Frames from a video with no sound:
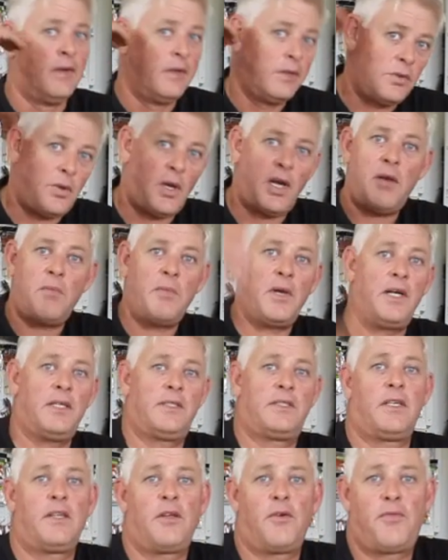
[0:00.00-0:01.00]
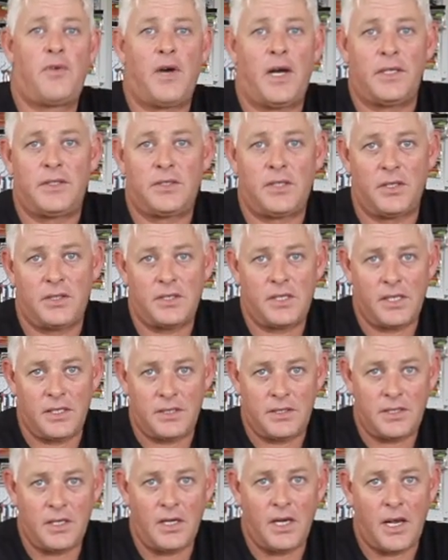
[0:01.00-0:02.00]
20 minutes in the fight, so it can
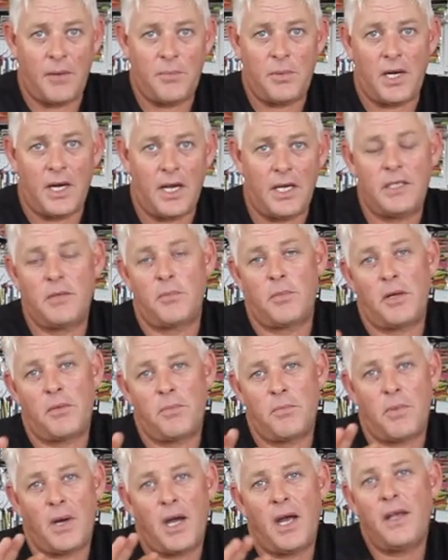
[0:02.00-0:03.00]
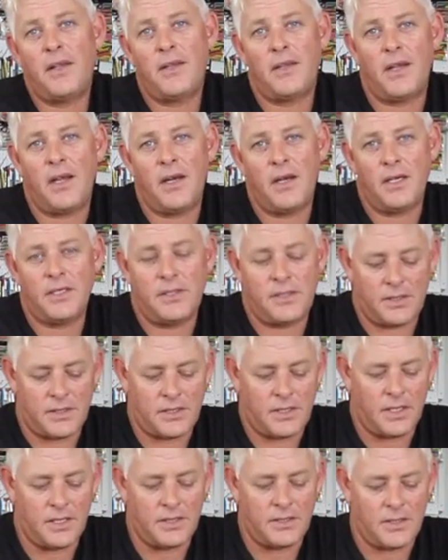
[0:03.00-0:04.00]
still happen later, but by then
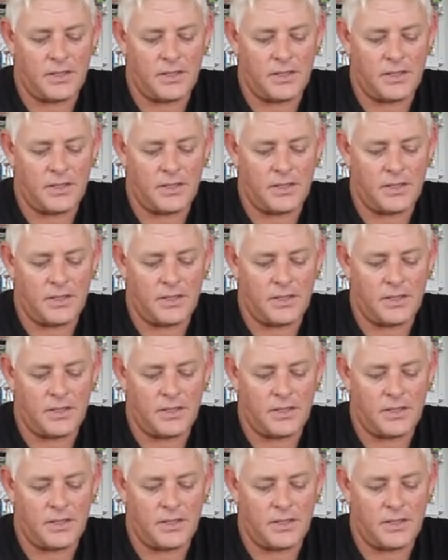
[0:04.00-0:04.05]
it's